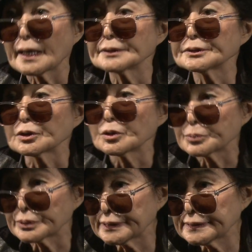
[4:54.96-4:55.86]
And so
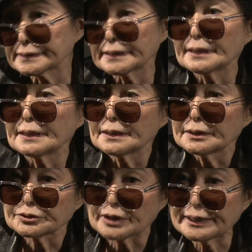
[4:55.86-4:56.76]
please
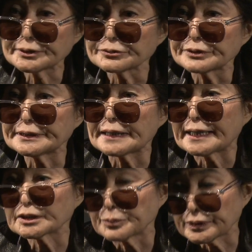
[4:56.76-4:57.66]
try to read
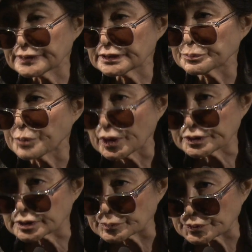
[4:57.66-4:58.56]
as much as
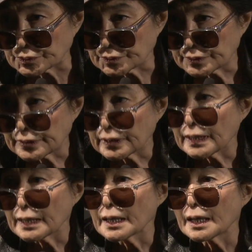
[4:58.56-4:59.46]
possible
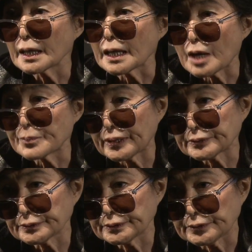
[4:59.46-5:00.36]

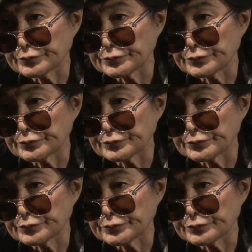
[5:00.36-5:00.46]
about